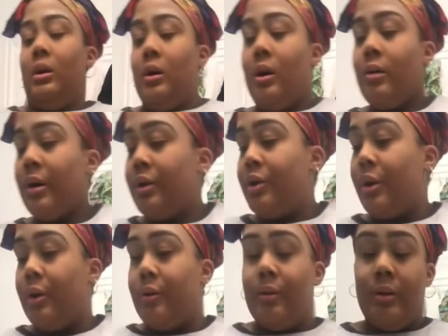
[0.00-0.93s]
all right,
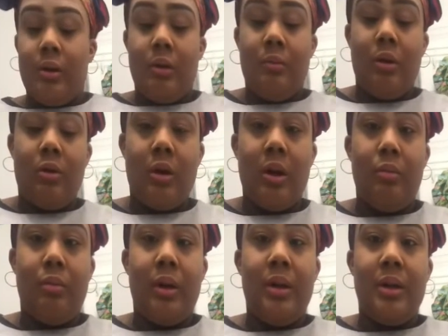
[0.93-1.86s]
y'all, let me go ahead
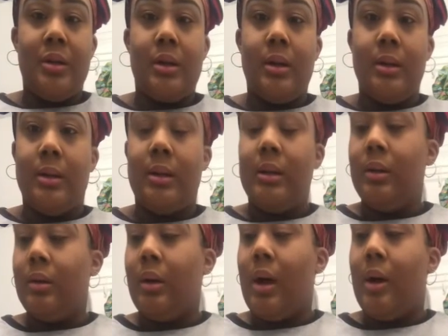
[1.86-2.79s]
and blend this
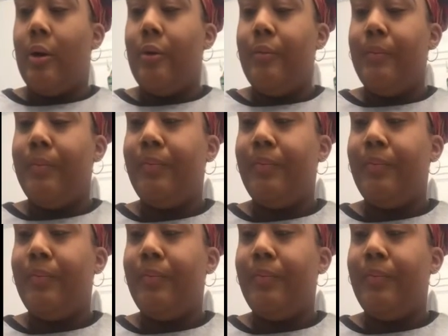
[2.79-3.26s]
concealer out.